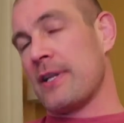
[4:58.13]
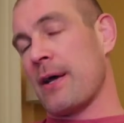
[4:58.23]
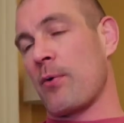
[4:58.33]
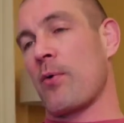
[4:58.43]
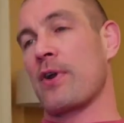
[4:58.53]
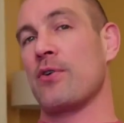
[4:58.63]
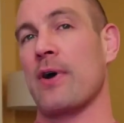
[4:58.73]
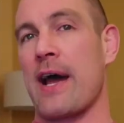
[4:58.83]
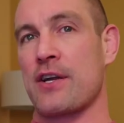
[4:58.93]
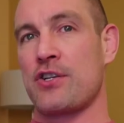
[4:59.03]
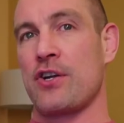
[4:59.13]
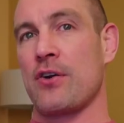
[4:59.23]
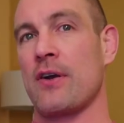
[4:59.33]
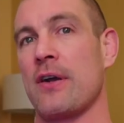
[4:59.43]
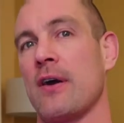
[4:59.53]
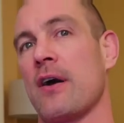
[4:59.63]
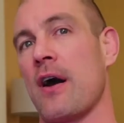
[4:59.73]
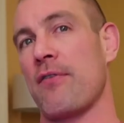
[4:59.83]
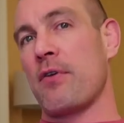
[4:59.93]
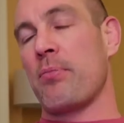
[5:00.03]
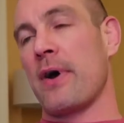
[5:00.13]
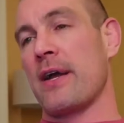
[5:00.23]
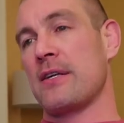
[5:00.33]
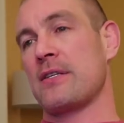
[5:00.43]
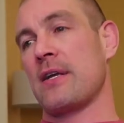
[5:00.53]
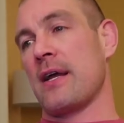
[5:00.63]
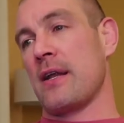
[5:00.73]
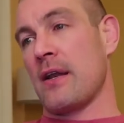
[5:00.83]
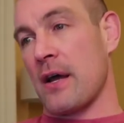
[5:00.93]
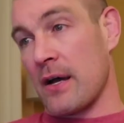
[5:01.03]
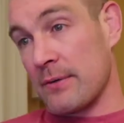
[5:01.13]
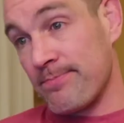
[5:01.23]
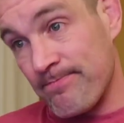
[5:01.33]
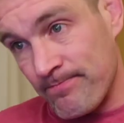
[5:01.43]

that we went to last year. Love the place and uh,